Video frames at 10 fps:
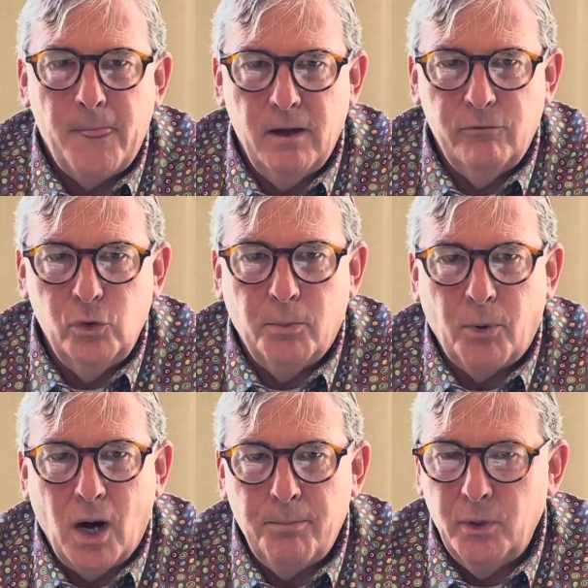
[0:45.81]
of real
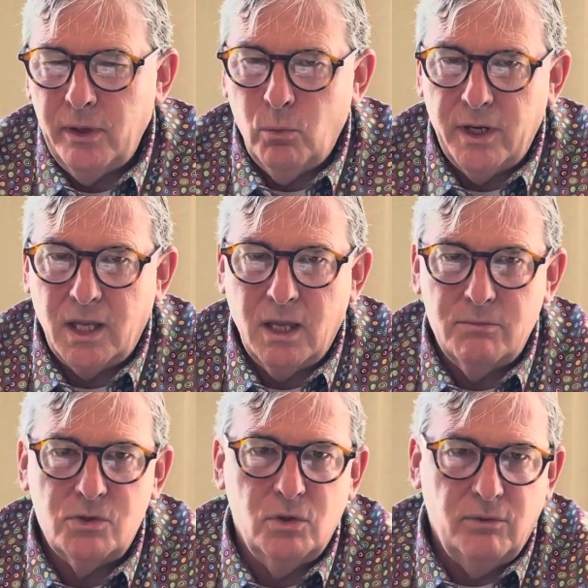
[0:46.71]
property when it
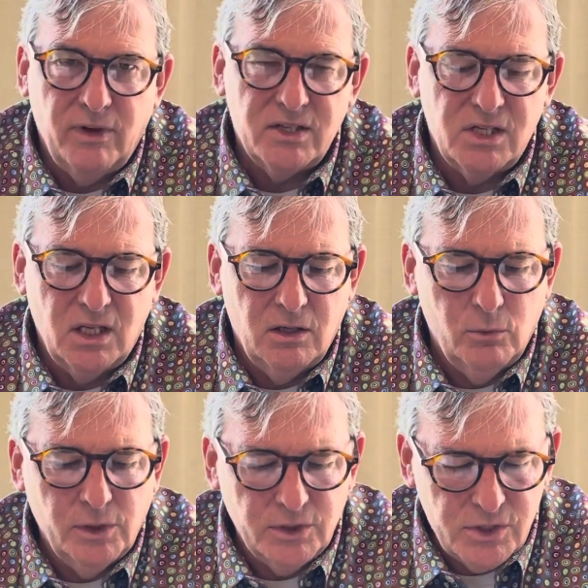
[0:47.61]
comes to investing in
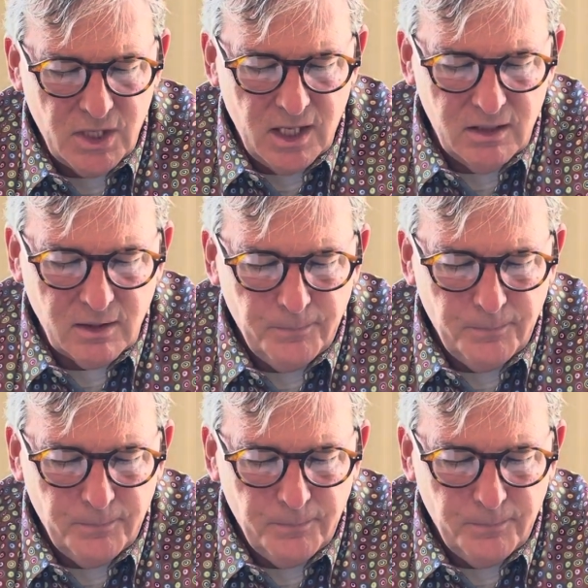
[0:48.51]
real estate.